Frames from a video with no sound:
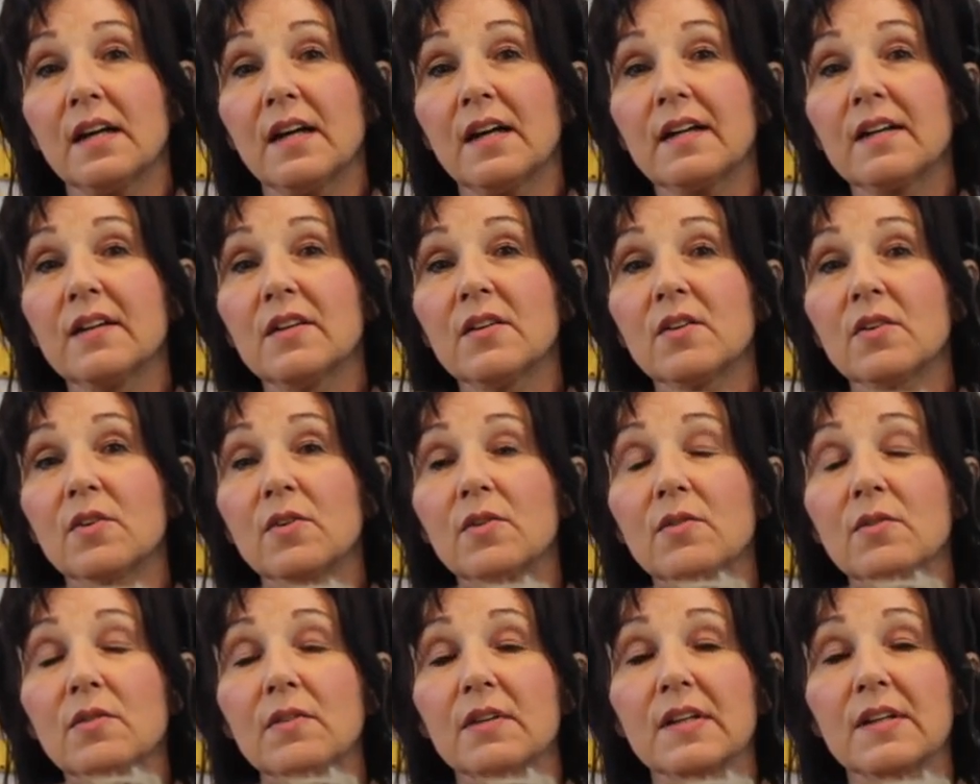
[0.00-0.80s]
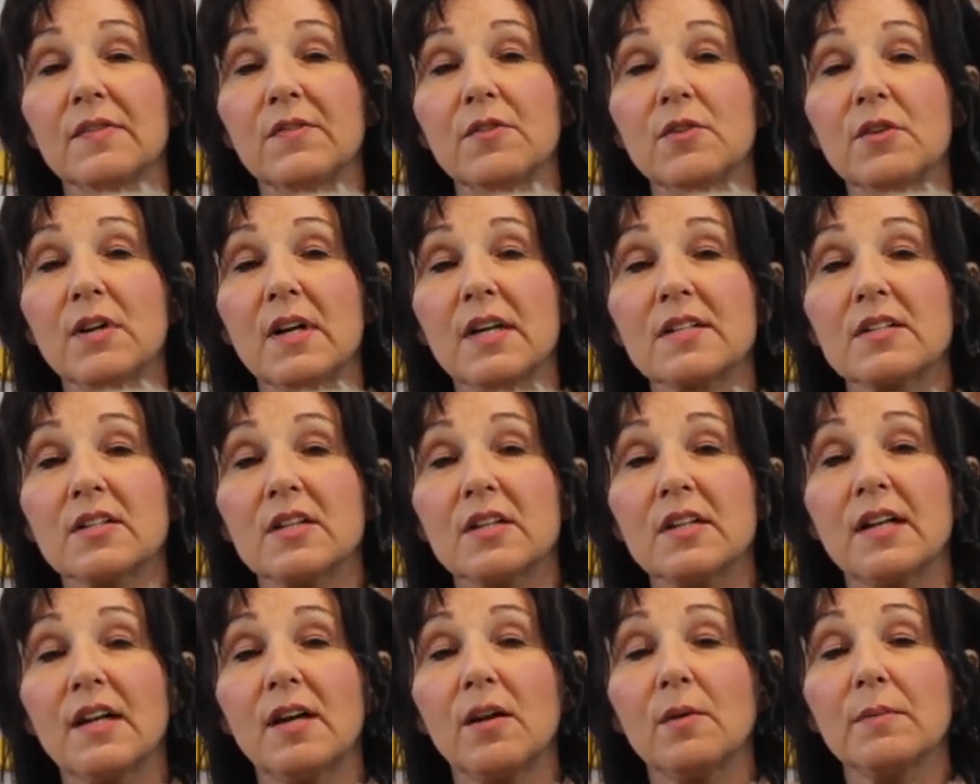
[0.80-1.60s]
I don't know if you guys
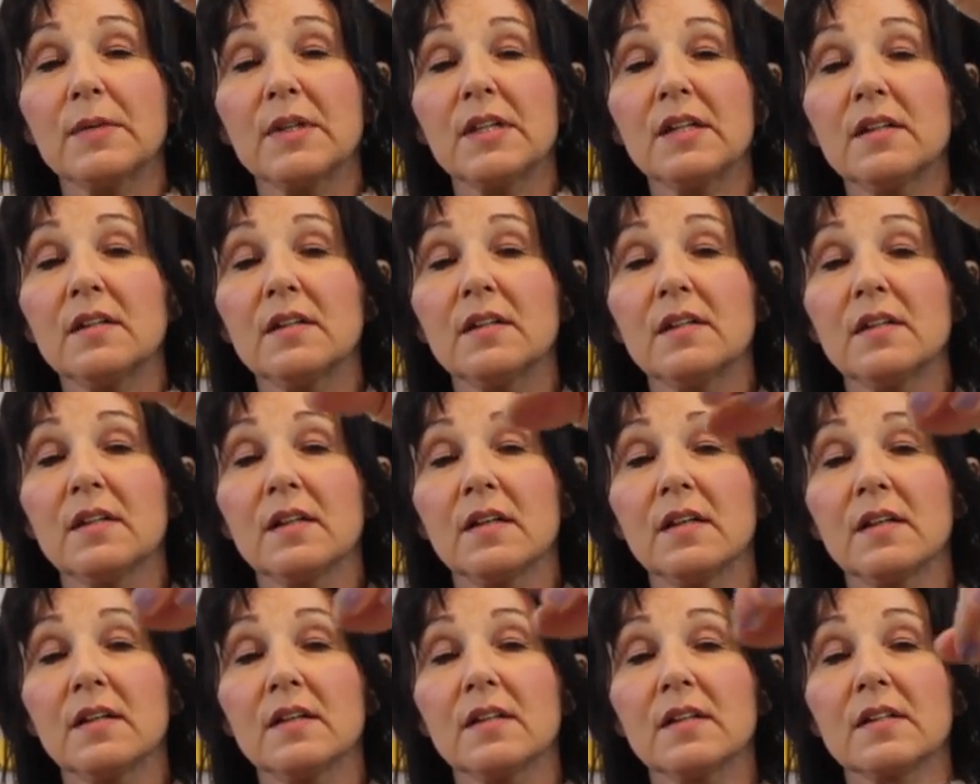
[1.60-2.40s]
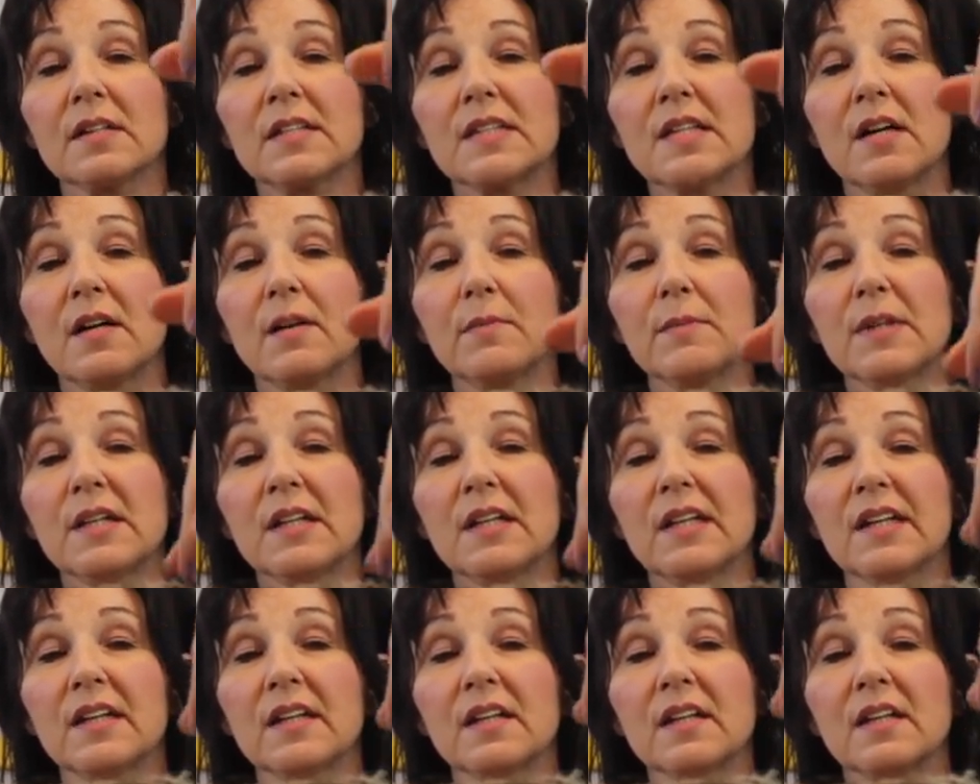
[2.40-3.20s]
could help me, tell me,
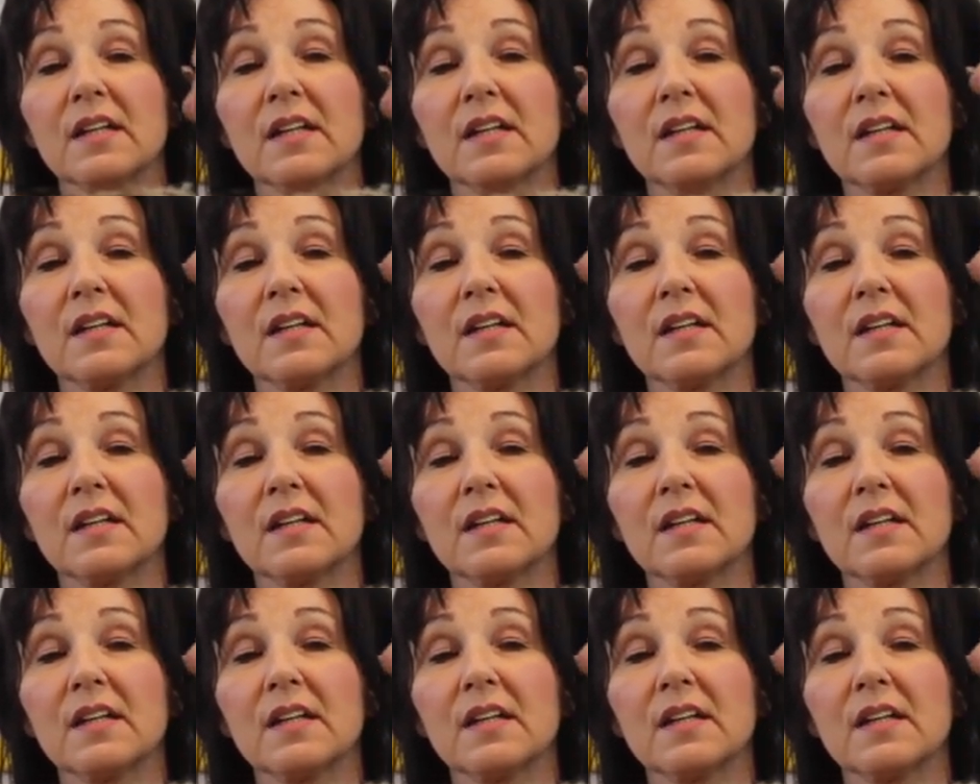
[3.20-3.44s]
like,